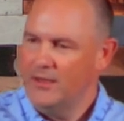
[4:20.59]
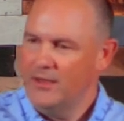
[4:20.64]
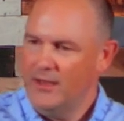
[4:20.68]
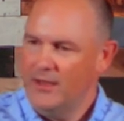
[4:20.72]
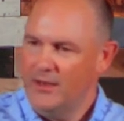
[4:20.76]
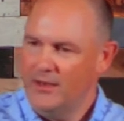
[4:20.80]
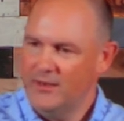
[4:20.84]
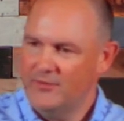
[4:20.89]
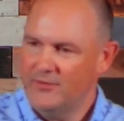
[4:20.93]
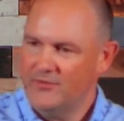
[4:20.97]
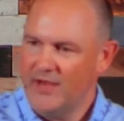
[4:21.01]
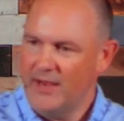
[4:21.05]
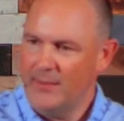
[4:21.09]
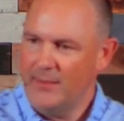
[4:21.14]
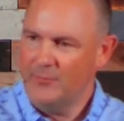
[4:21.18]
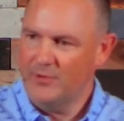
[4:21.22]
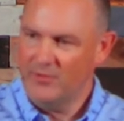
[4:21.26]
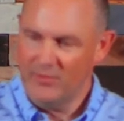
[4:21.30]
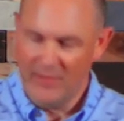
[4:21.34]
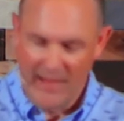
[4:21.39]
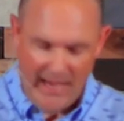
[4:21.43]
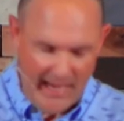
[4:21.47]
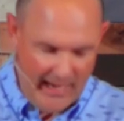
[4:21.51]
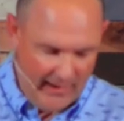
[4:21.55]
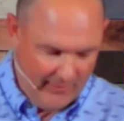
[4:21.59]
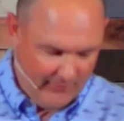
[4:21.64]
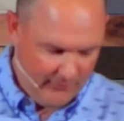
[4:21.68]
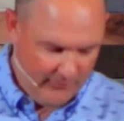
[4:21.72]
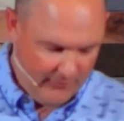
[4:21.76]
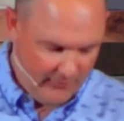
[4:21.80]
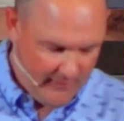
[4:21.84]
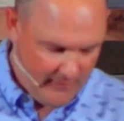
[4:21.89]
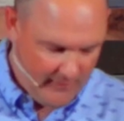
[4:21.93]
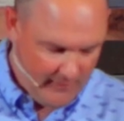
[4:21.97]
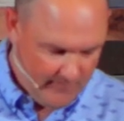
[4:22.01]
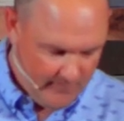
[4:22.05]
and a time to
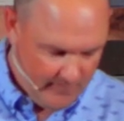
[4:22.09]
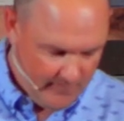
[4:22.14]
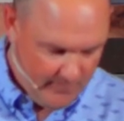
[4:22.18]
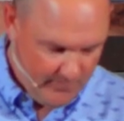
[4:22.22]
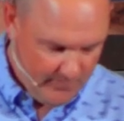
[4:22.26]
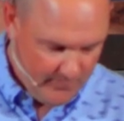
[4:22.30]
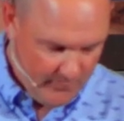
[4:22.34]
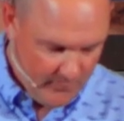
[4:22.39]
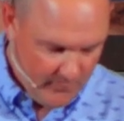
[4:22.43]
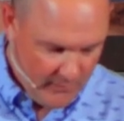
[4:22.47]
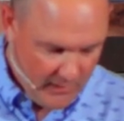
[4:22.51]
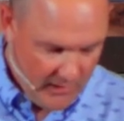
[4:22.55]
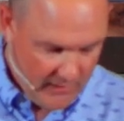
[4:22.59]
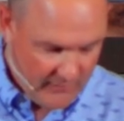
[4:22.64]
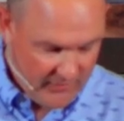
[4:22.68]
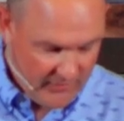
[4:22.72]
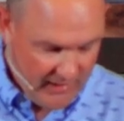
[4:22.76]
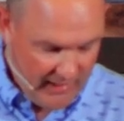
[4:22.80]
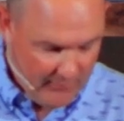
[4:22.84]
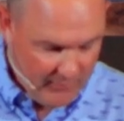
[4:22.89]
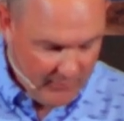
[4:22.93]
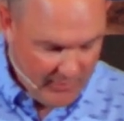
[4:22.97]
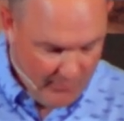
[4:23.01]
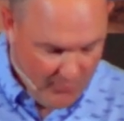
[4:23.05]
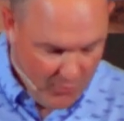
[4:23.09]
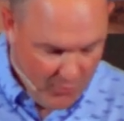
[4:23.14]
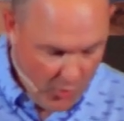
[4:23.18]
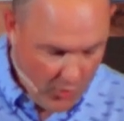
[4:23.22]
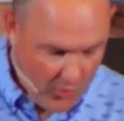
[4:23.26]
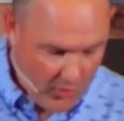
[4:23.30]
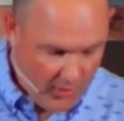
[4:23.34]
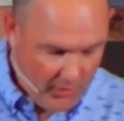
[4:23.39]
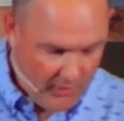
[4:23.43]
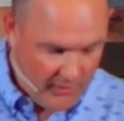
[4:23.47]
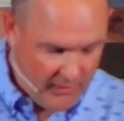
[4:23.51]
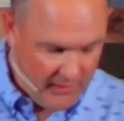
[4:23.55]
laugh, a time to
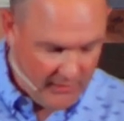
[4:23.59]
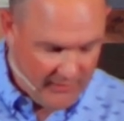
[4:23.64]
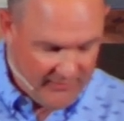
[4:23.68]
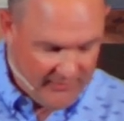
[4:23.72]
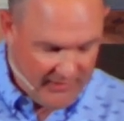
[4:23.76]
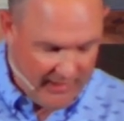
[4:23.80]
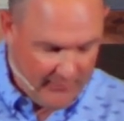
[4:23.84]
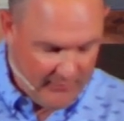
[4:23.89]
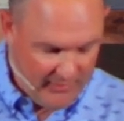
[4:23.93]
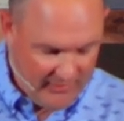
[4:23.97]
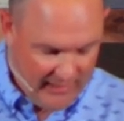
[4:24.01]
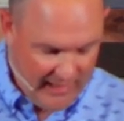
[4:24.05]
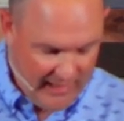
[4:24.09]
mourn and a time to